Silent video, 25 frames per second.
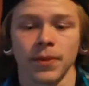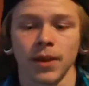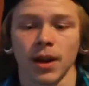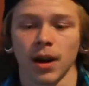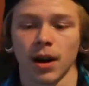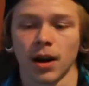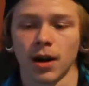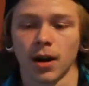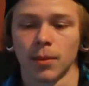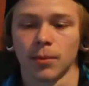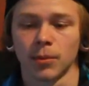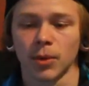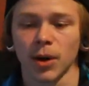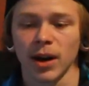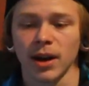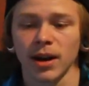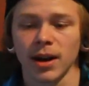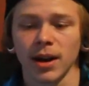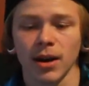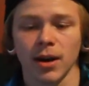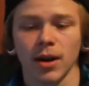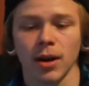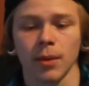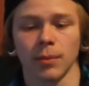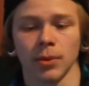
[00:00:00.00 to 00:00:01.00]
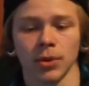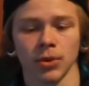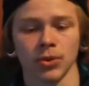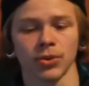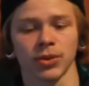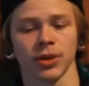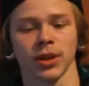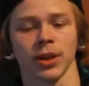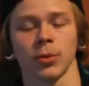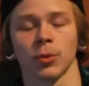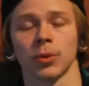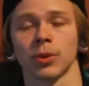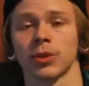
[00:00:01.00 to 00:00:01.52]
Right now I'm
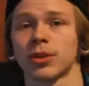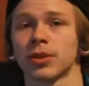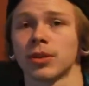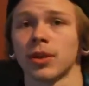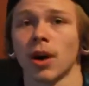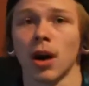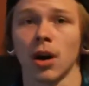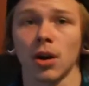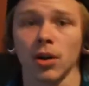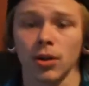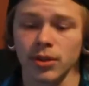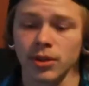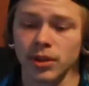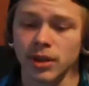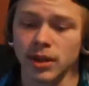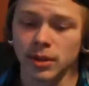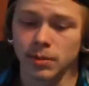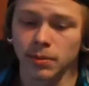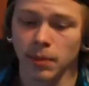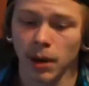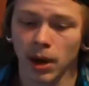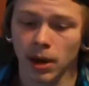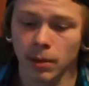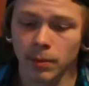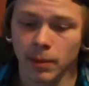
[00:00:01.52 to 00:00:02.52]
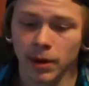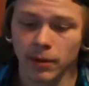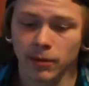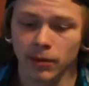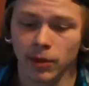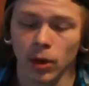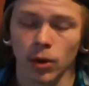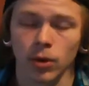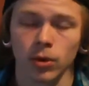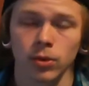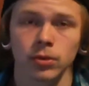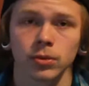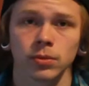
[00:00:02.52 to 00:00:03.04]
using it with all the bottom
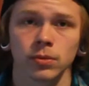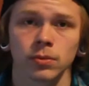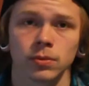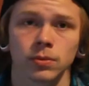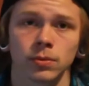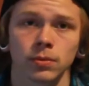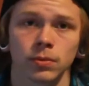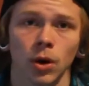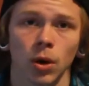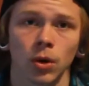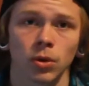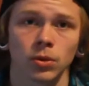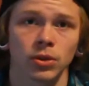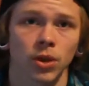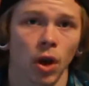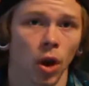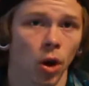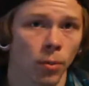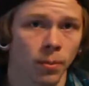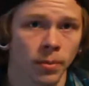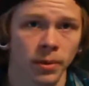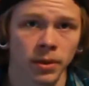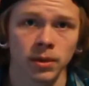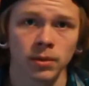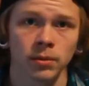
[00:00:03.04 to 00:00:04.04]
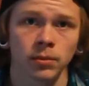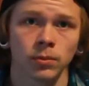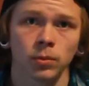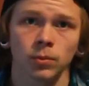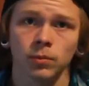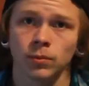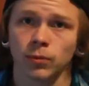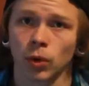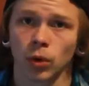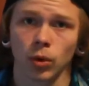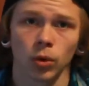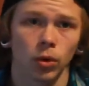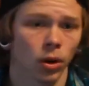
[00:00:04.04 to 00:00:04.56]
airflow holes open,
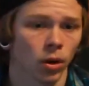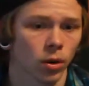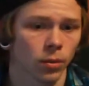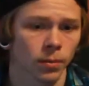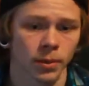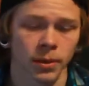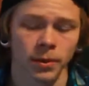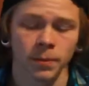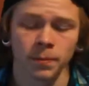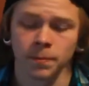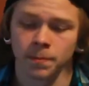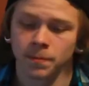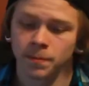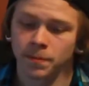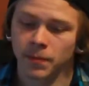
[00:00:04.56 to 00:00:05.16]
full open,